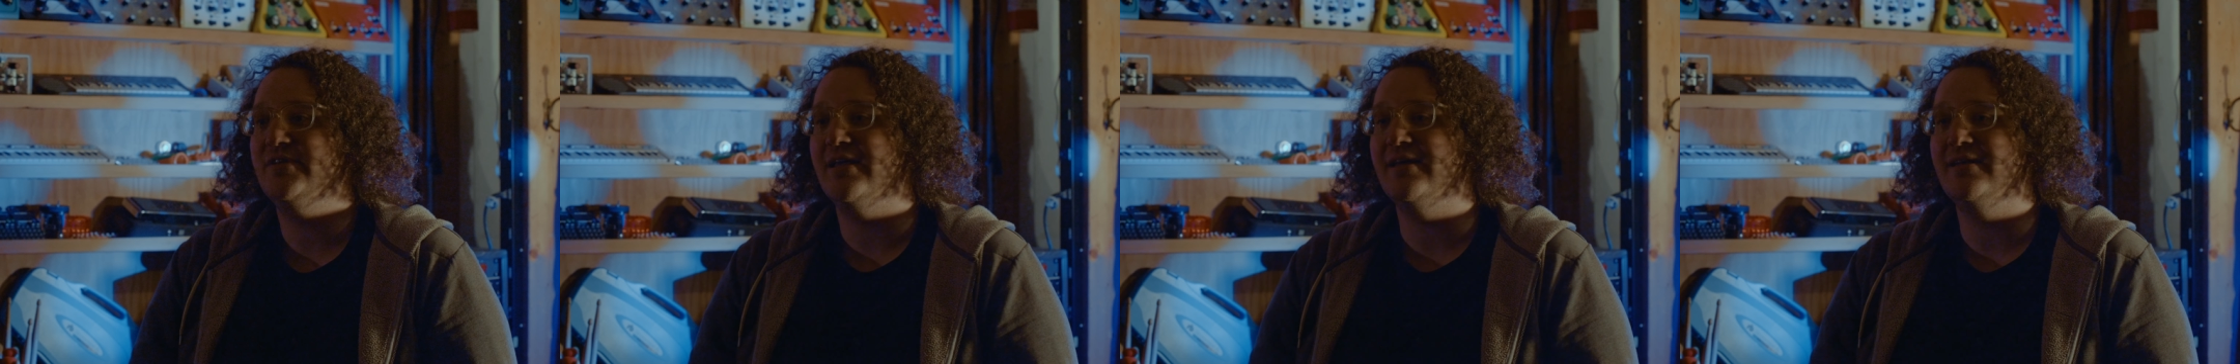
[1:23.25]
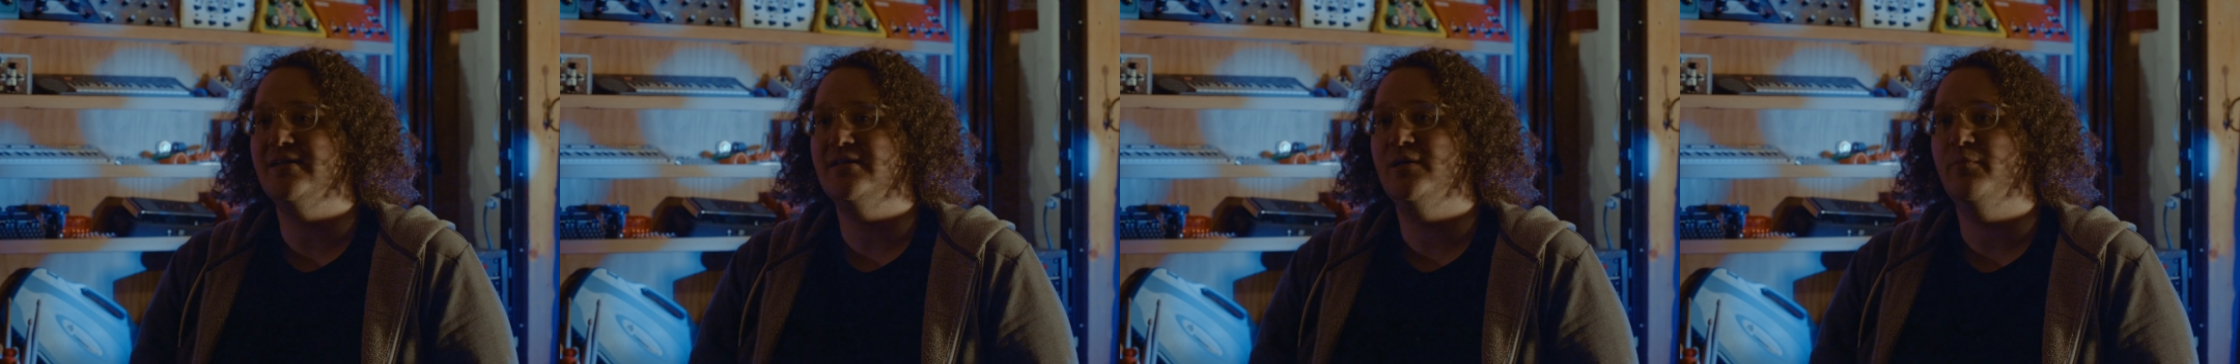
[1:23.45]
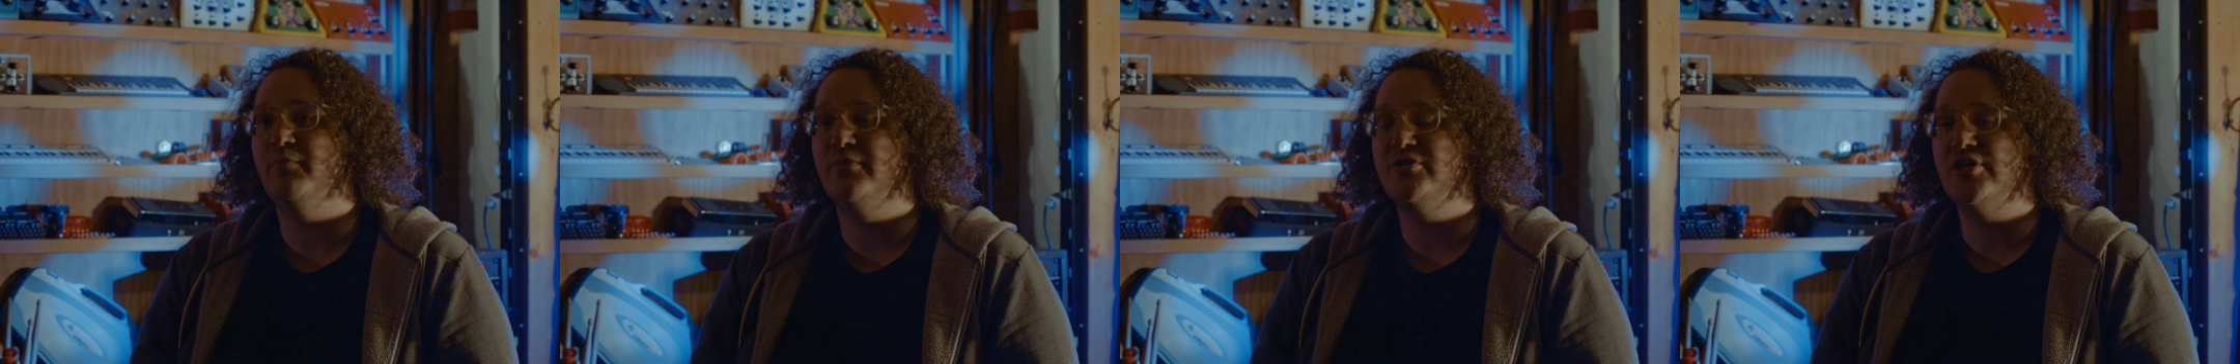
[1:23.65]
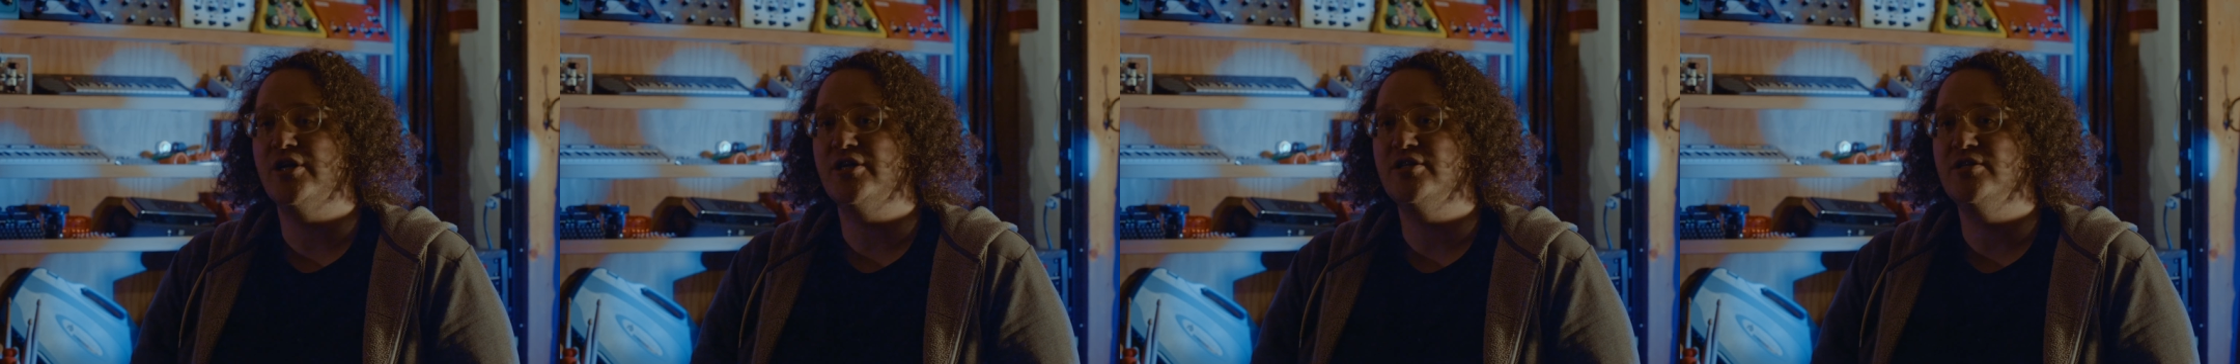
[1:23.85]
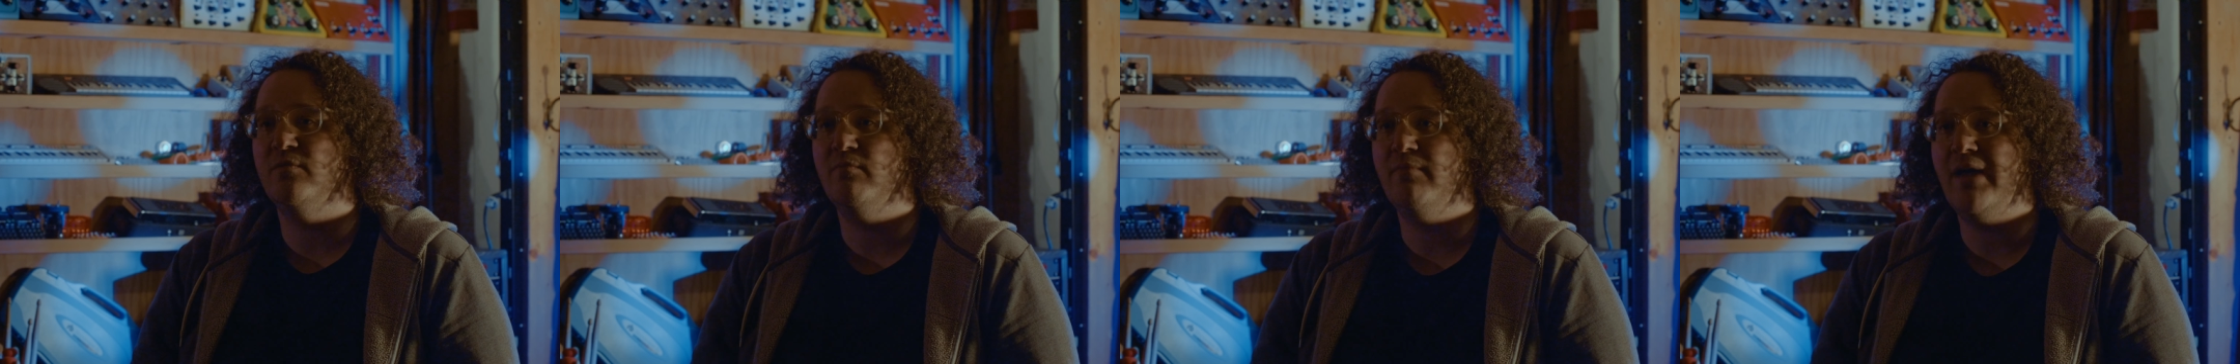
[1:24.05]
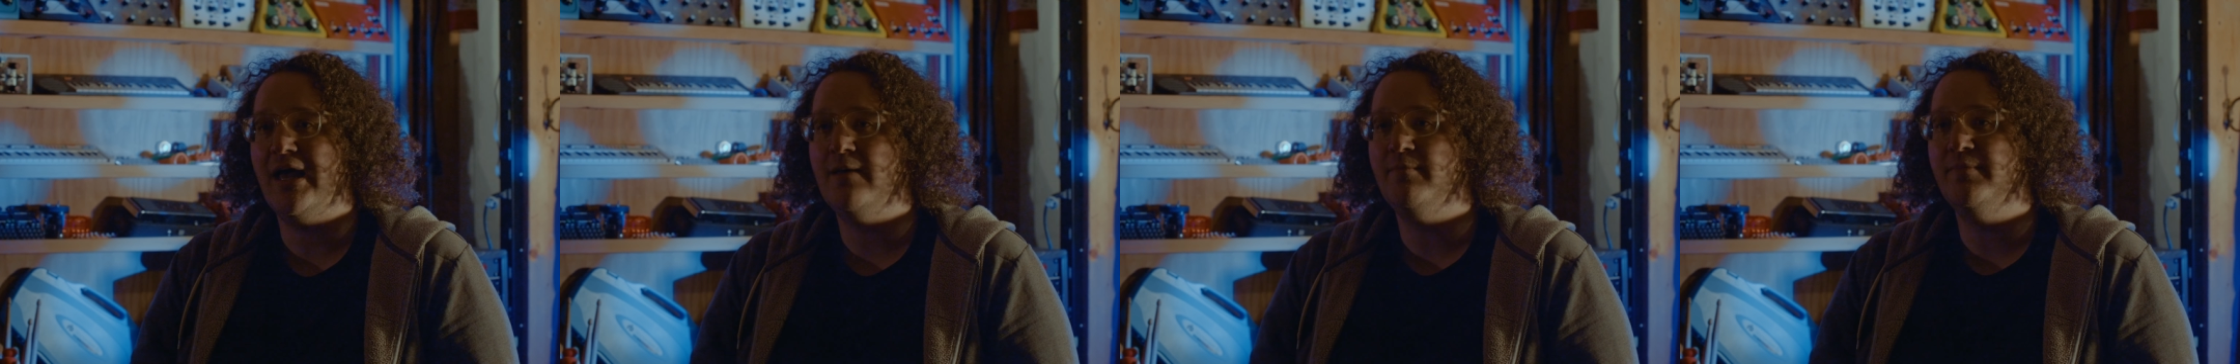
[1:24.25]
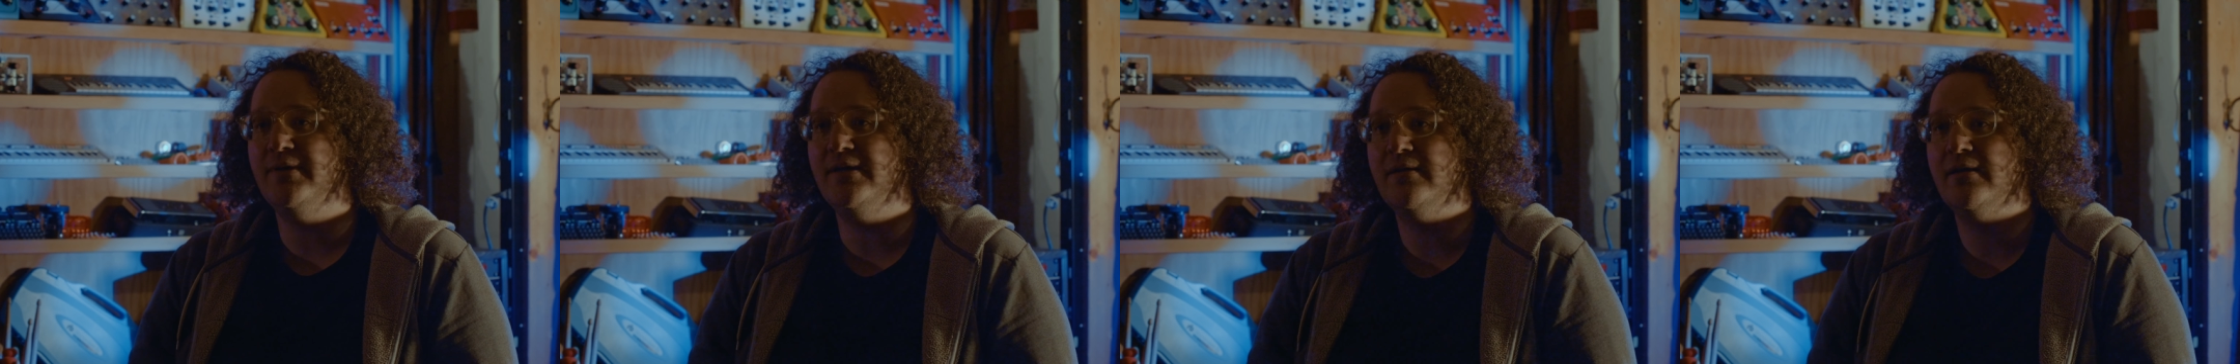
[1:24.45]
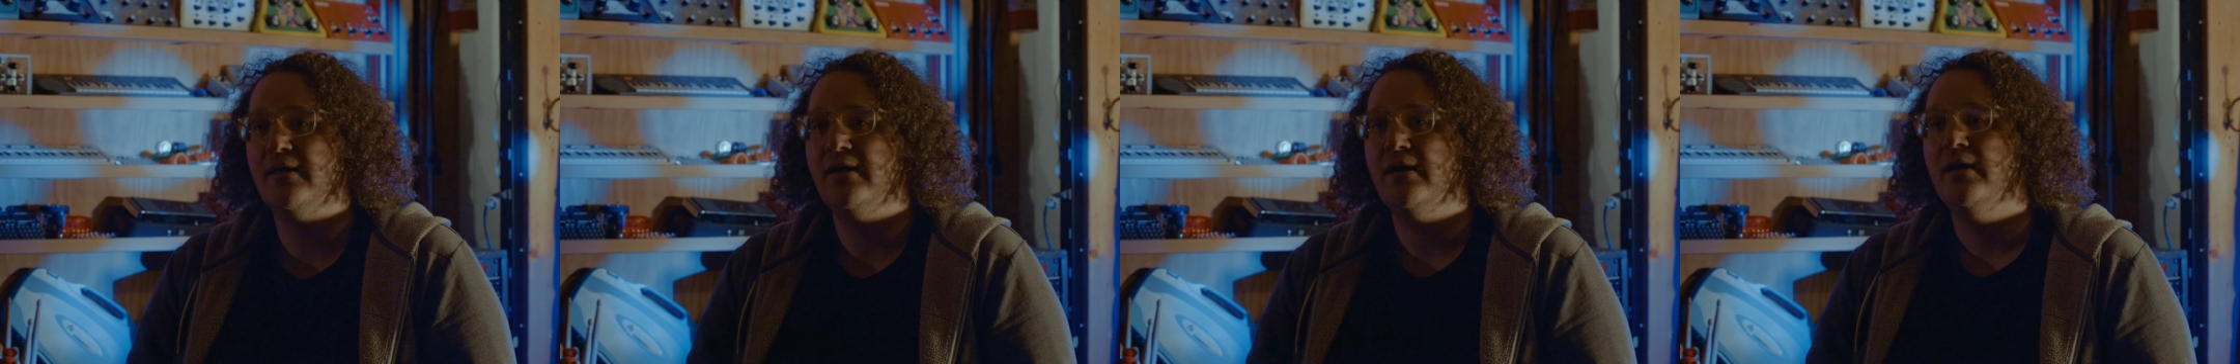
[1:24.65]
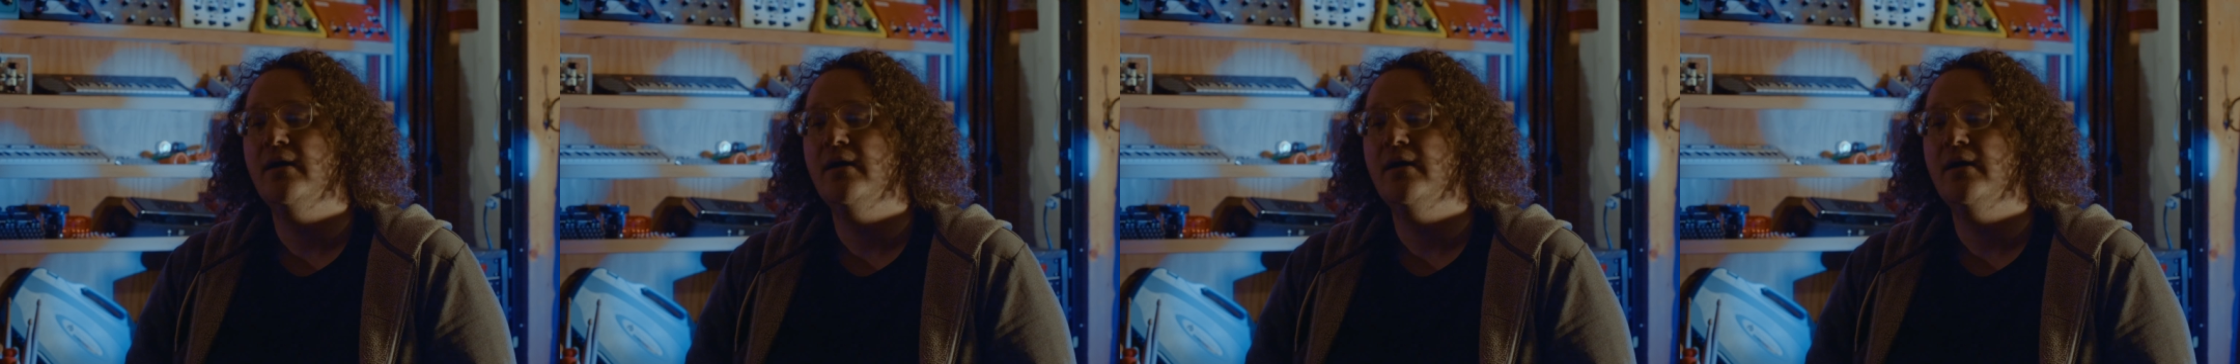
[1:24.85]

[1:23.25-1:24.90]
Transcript: get into projection mapping.